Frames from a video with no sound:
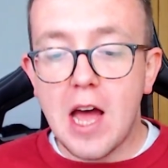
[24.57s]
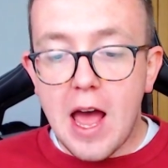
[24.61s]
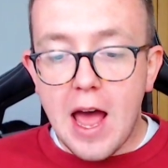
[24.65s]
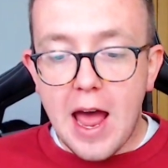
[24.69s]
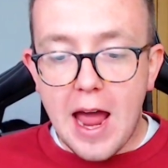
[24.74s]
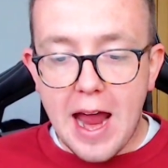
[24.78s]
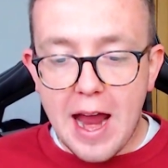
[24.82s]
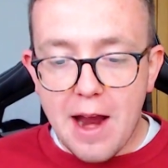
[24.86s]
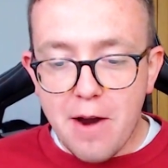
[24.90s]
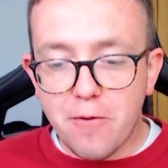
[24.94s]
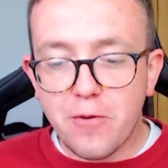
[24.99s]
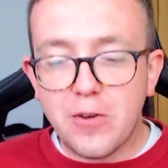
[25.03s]

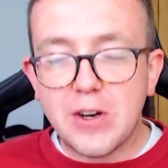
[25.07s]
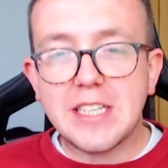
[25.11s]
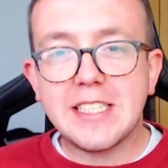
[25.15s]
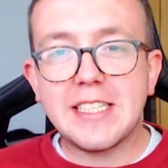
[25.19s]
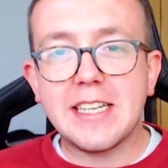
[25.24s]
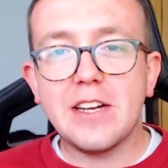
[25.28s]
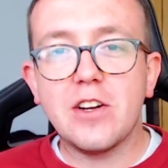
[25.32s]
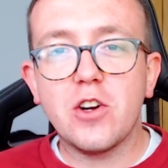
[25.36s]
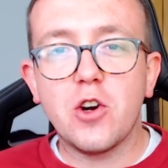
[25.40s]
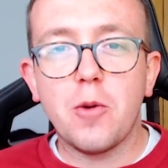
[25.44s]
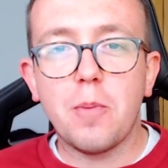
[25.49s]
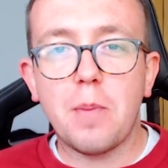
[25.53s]
Every
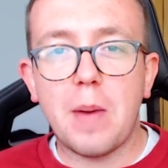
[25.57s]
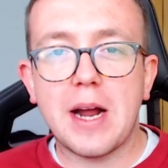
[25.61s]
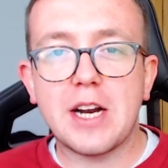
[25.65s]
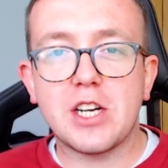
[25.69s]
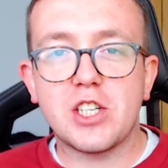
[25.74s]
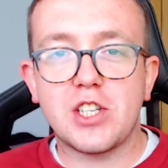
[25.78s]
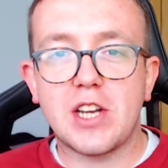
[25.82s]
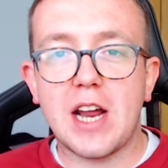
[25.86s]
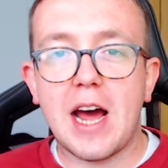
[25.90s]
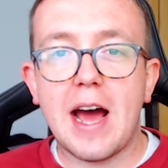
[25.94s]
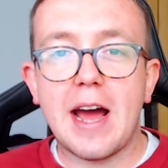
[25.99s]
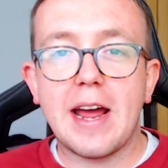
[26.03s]
single match
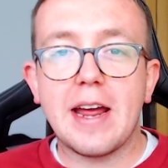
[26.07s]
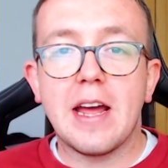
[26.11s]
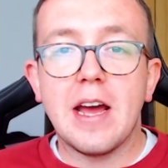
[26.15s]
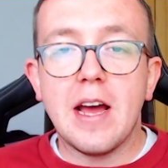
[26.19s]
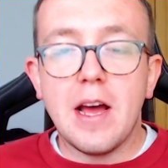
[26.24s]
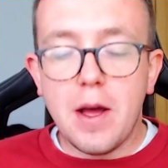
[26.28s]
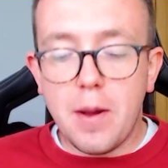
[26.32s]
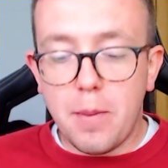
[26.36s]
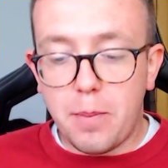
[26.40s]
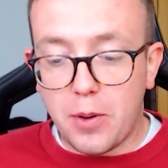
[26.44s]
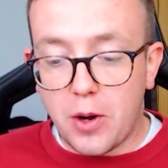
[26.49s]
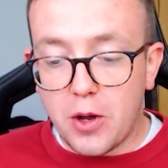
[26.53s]
day,
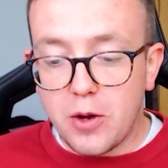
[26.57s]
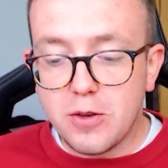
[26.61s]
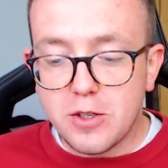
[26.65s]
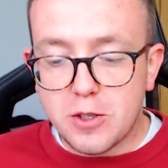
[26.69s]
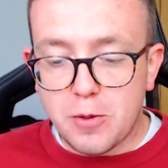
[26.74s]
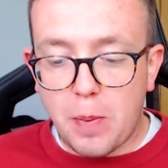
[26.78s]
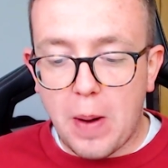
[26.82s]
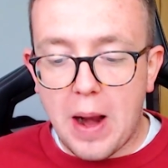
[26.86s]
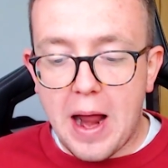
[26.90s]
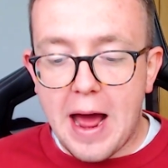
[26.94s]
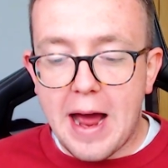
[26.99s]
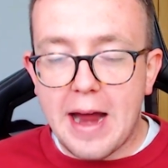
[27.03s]
Blues
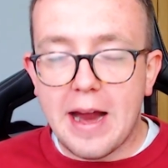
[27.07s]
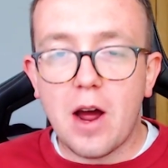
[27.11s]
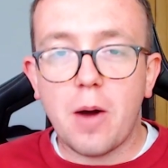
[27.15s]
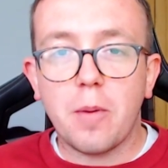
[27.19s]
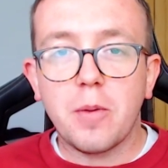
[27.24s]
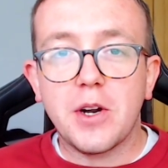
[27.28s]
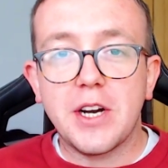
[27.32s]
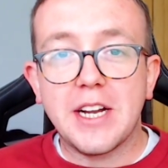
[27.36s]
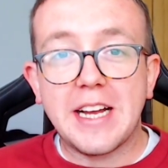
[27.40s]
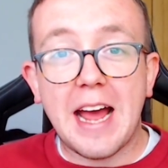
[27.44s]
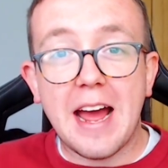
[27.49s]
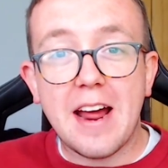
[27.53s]
play, I'm going
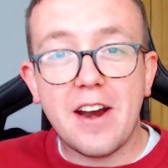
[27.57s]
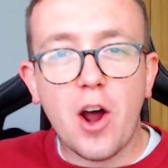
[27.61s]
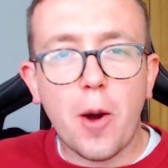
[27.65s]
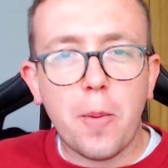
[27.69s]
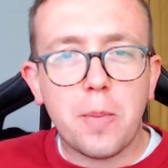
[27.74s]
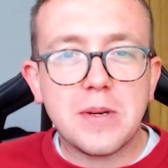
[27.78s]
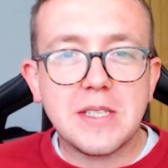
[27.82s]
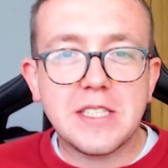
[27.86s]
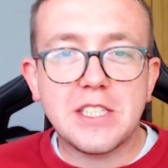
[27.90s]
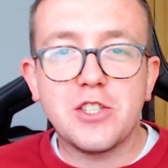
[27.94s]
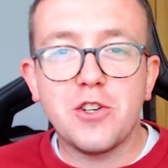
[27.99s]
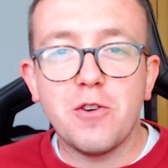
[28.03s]
to get an
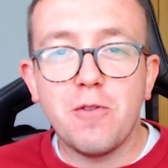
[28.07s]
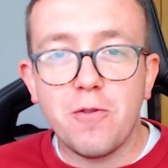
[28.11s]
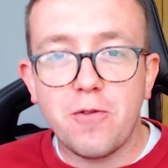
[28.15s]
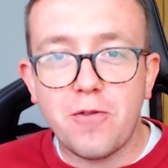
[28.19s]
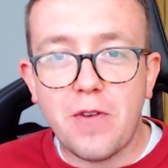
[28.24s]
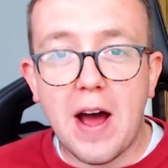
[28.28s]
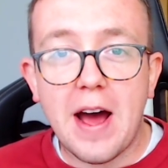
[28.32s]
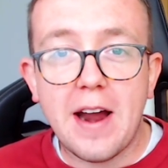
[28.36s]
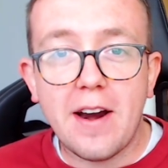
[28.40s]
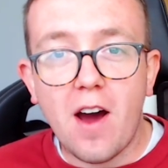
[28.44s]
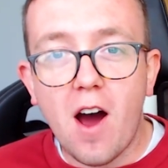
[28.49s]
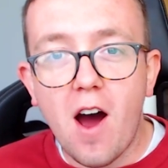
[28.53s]
opposition
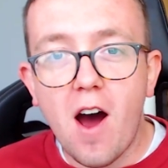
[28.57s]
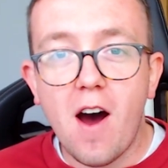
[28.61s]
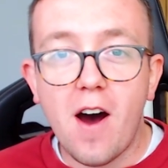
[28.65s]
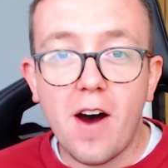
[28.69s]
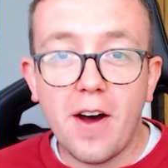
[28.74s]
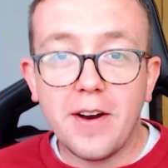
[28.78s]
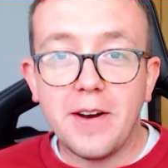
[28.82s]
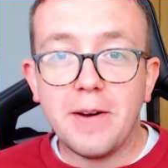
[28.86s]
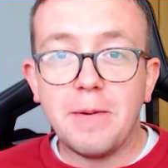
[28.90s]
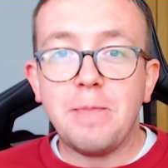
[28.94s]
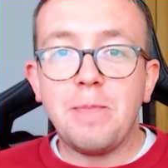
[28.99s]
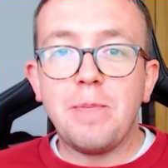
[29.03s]
fan
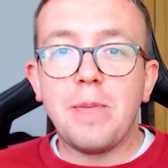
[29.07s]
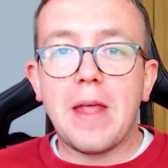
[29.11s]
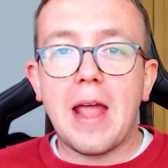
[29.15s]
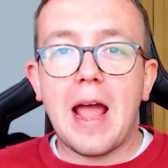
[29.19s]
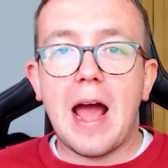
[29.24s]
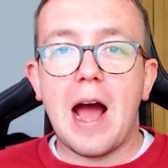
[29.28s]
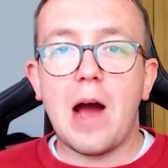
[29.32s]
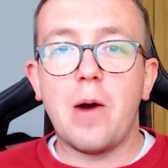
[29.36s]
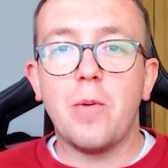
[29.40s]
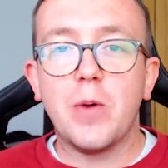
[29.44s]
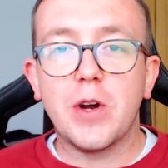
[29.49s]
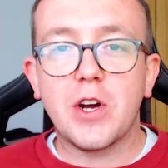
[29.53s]
on
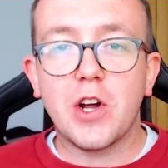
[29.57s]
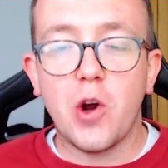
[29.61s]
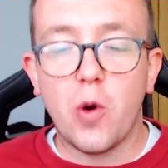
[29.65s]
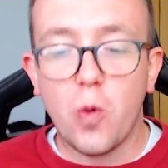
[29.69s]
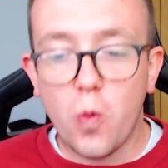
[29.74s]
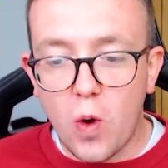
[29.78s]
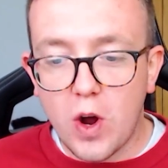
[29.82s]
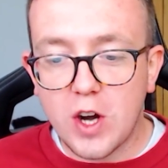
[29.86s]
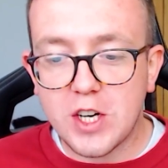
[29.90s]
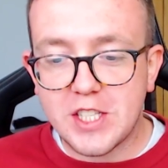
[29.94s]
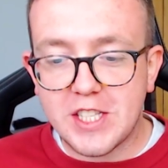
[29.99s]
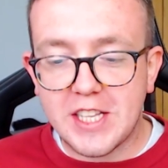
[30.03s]
and we're going to
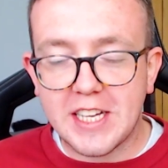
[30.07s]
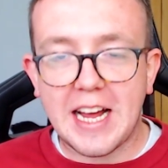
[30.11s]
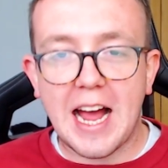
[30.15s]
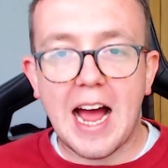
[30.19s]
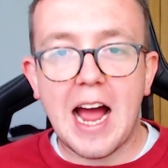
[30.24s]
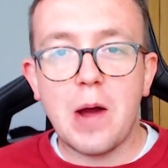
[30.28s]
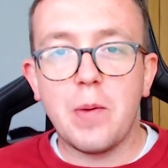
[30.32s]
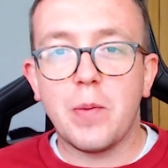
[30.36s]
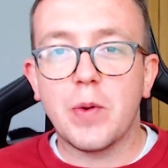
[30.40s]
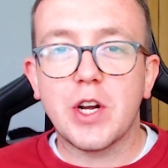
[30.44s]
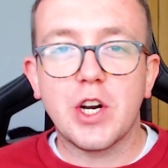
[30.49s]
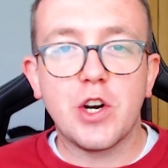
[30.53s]
watch the game,
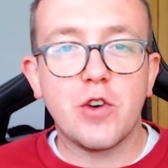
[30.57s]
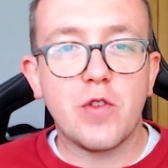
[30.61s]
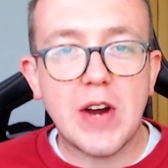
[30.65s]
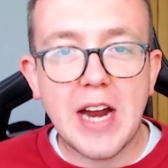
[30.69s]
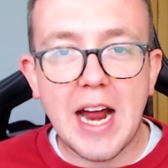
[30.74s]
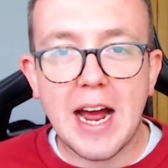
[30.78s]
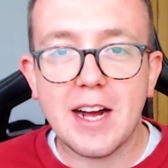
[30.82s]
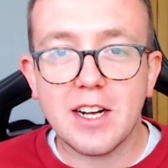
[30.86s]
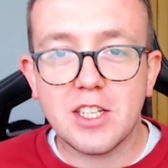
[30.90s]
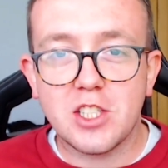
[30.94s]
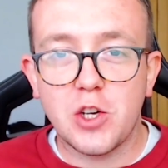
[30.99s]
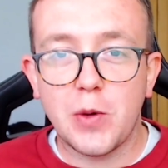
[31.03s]
we're going to
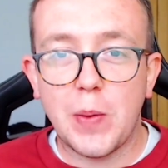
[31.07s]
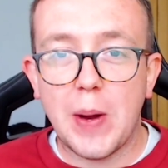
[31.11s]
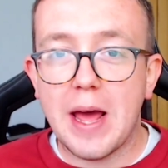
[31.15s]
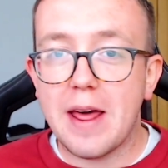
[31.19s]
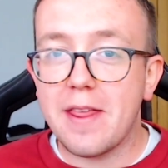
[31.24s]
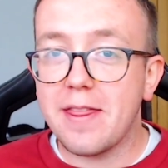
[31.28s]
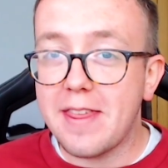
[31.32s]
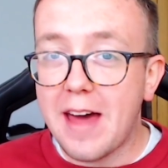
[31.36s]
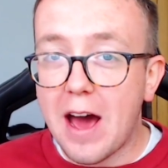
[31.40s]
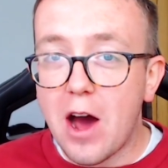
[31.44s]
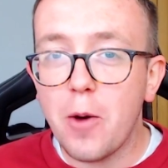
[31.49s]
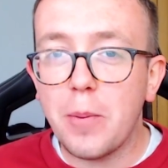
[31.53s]
react to it.
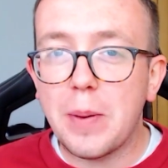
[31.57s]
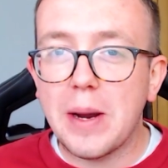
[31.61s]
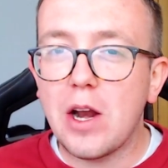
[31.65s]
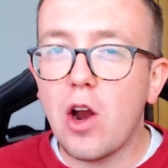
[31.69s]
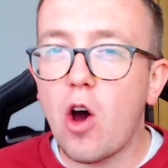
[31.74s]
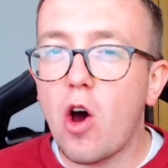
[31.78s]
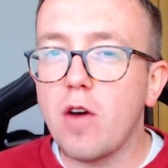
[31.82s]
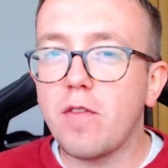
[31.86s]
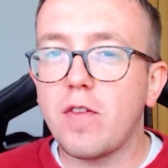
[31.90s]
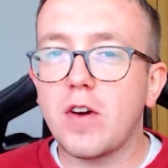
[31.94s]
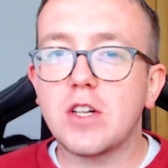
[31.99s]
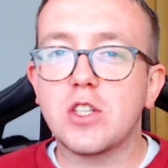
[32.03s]
That'll be
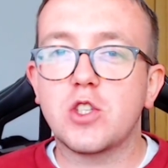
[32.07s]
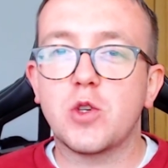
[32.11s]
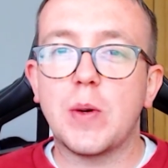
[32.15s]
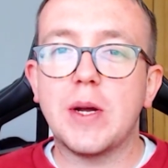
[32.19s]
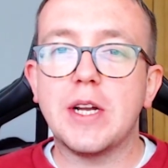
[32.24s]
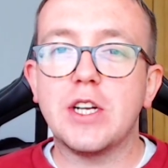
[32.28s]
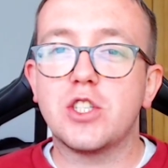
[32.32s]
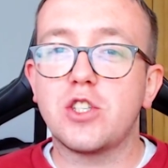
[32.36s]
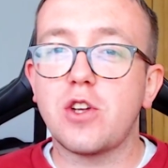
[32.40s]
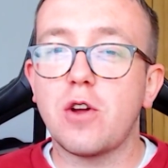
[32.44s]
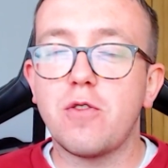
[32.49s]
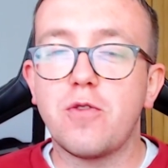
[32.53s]
live on Twitch,
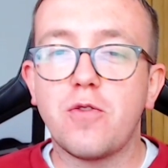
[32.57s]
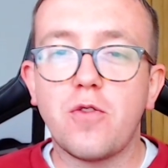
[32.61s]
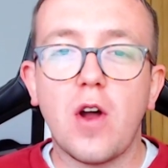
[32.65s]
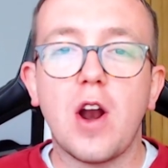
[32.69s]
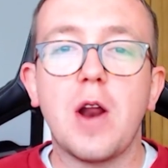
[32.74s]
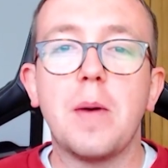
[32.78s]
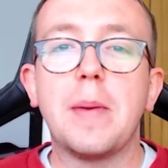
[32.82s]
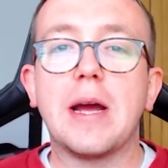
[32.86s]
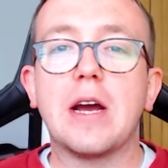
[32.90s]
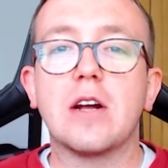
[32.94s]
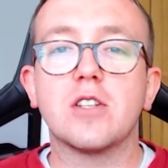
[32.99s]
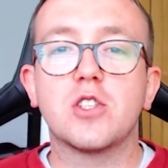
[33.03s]
so follow
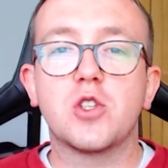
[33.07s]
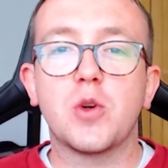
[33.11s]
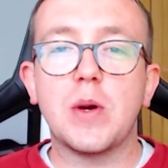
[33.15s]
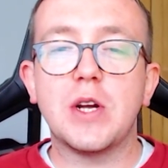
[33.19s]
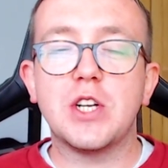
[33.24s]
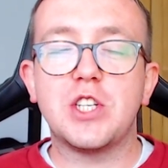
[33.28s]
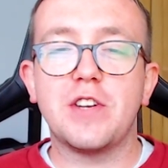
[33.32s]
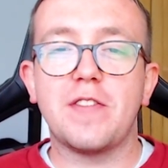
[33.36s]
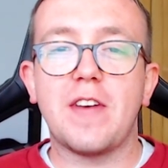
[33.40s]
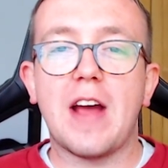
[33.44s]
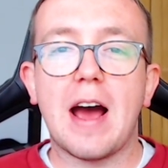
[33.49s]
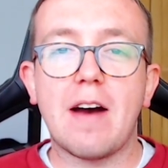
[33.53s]
me on Twitch
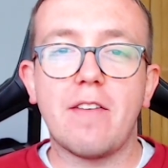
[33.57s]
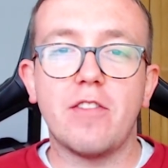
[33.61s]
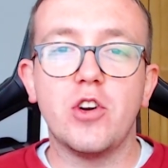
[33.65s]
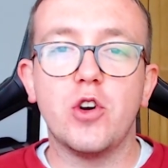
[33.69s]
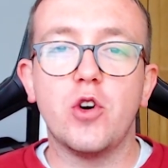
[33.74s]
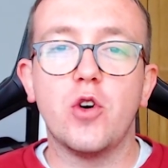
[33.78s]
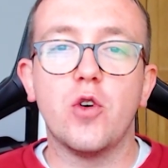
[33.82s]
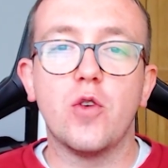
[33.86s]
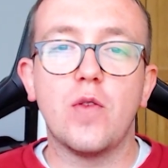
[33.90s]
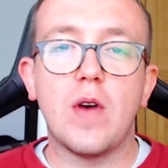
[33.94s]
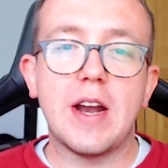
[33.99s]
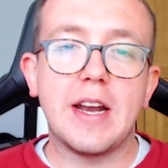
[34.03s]
if you haven't
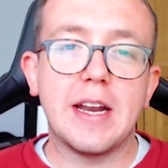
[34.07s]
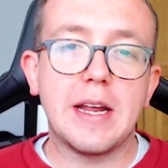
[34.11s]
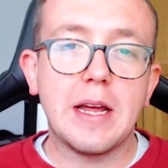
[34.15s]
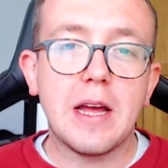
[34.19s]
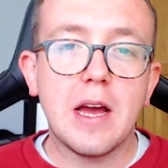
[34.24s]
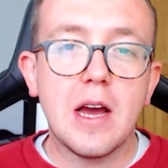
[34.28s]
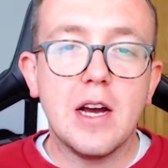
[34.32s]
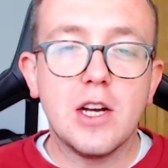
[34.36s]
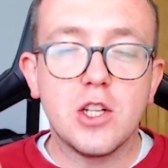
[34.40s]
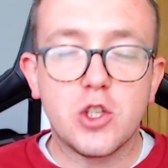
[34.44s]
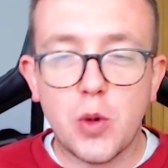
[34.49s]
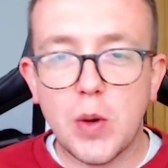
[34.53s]
already.
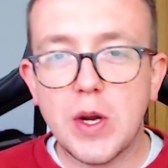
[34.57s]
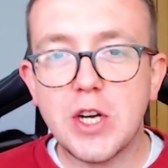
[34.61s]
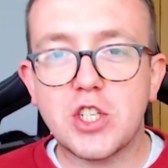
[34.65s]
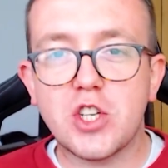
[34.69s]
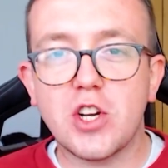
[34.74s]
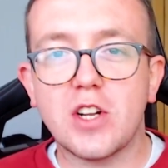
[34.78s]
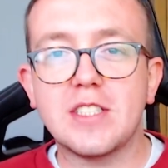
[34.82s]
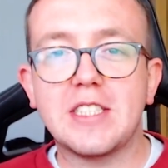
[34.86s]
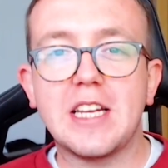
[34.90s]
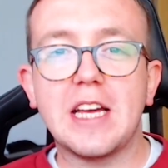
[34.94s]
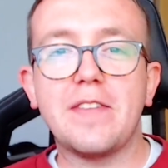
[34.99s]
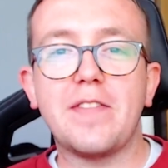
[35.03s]
Twitch
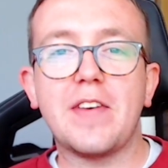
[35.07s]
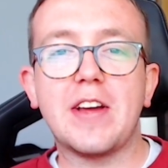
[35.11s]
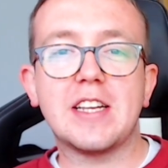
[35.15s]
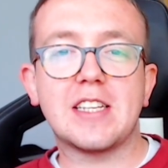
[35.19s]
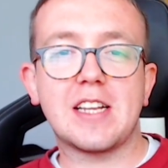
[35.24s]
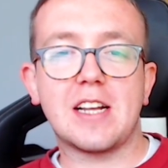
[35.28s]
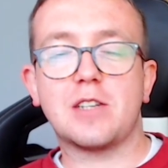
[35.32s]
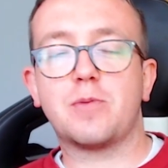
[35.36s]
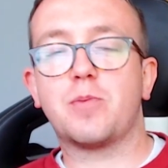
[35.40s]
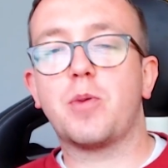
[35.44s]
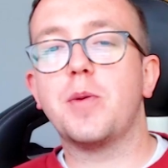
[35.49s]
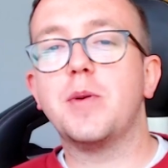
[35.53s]
dot T V
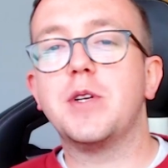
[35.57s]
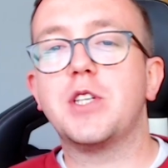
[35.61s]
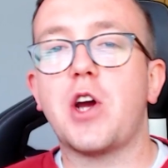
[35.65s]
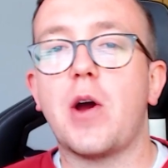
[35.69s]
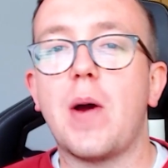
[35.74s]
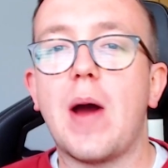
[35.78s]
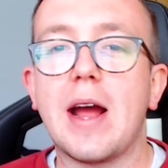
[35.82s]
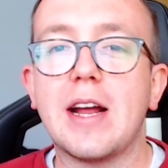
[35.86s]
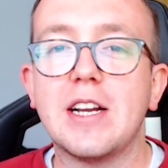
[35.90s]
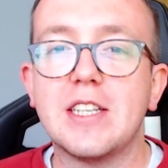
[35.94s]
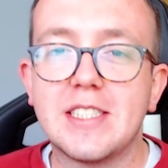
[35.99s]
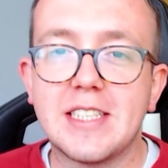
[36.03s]
slash Bruin Joe
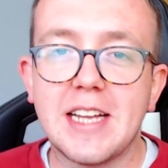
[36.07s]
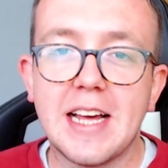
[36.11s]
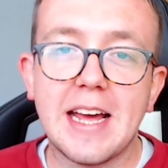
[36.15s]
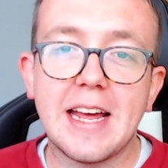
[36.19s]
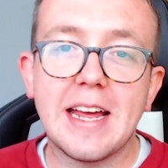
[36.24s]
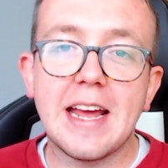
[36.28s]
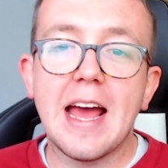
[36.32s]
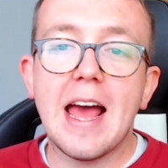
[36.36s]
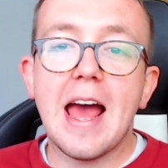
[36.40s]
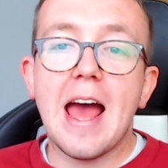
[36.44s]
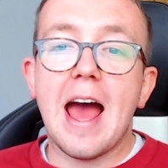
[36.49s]
H D.